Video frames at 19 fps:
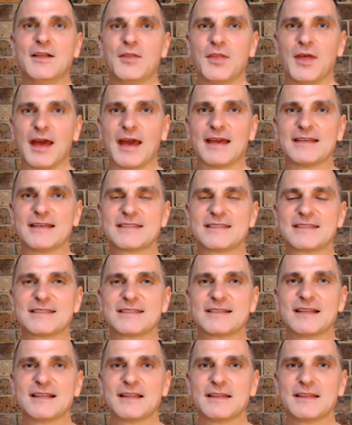that
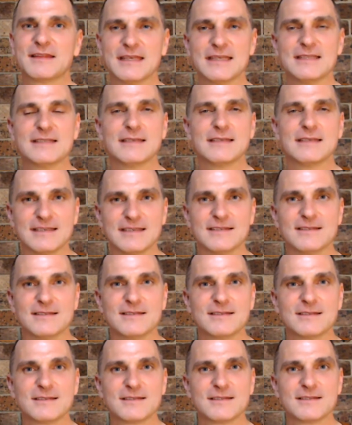this
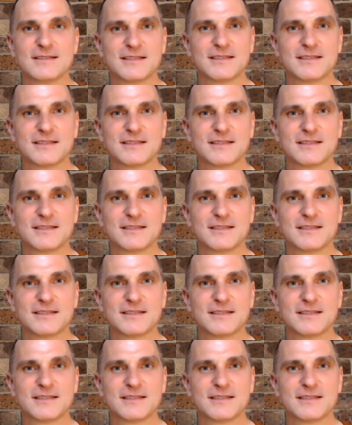is